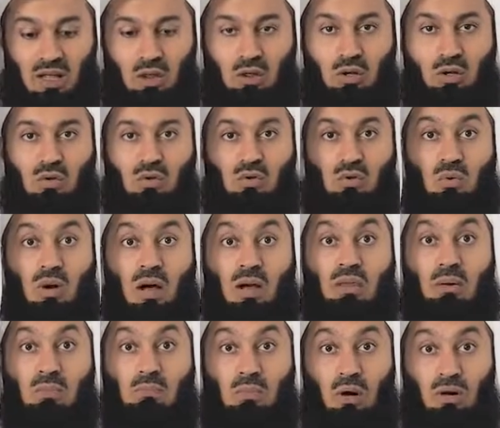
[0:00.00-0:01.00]
Those who
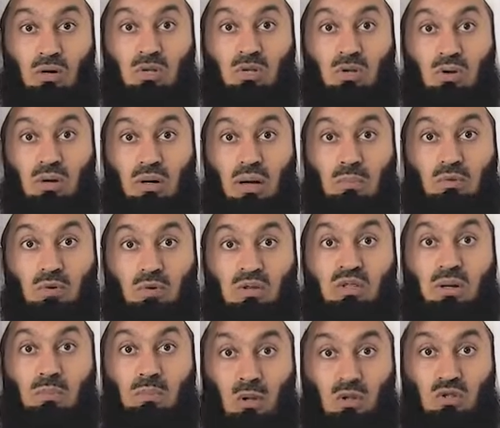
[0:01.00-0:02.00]
are the most corrupt, who are
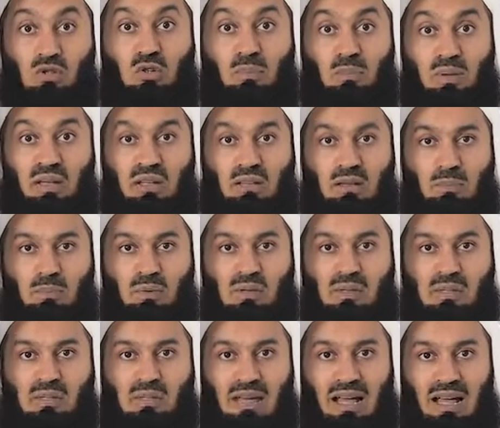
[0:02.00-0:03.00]
supposed to be in the
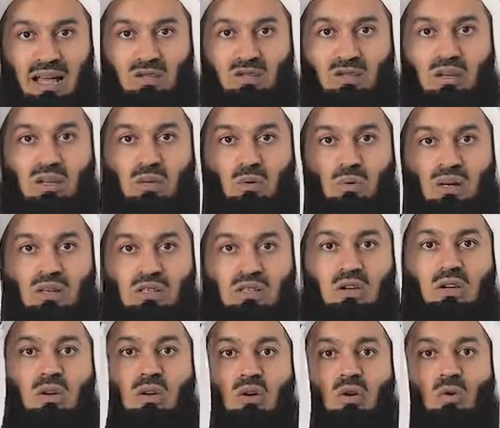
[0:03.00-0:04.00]
prisons, are actually the
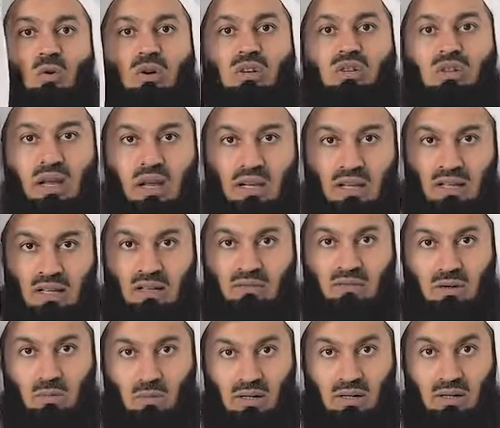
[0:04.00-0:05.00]
ones who are jailing
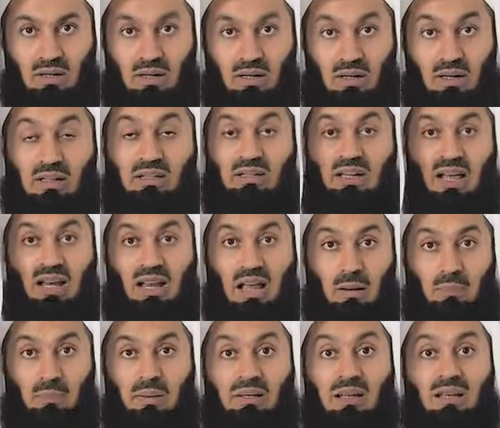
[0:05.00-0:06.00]
everyone. It can
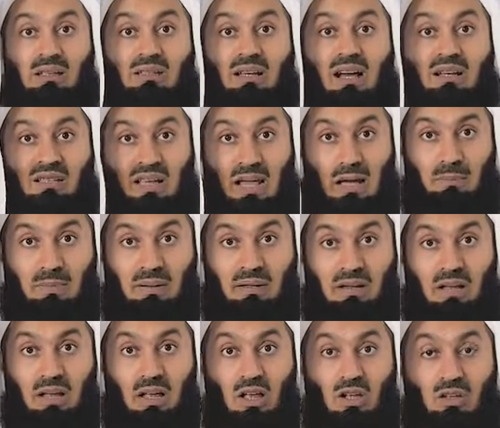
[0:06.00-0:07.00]
happen, it does happen.